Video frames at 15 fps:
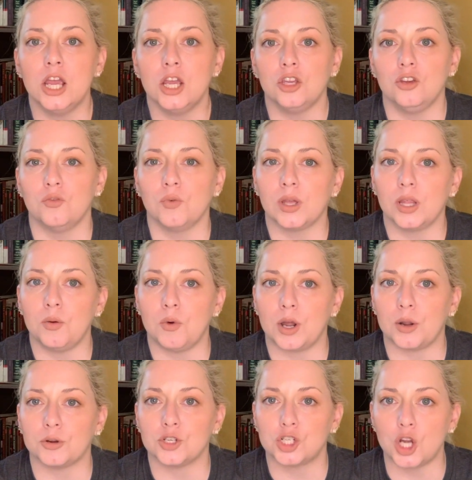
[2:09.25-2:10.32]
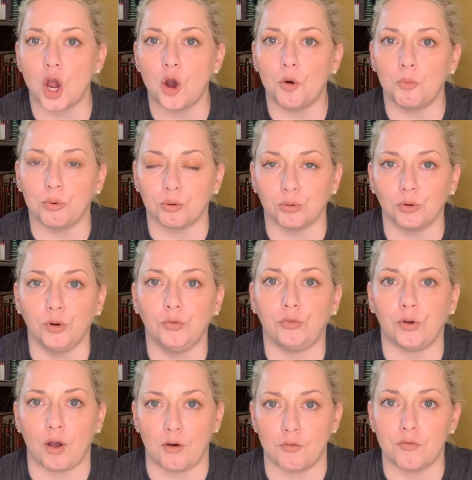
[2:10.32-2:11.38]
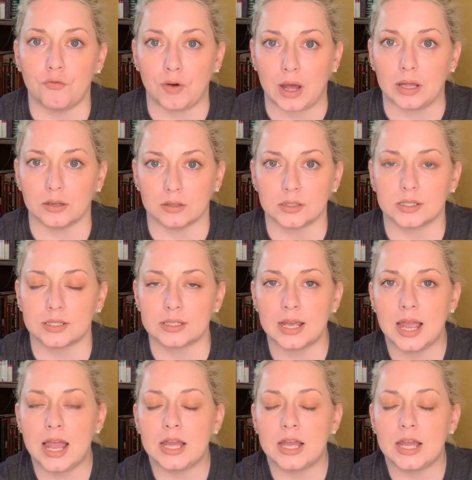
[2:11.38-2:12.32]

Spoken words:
You really want to show proof of funds.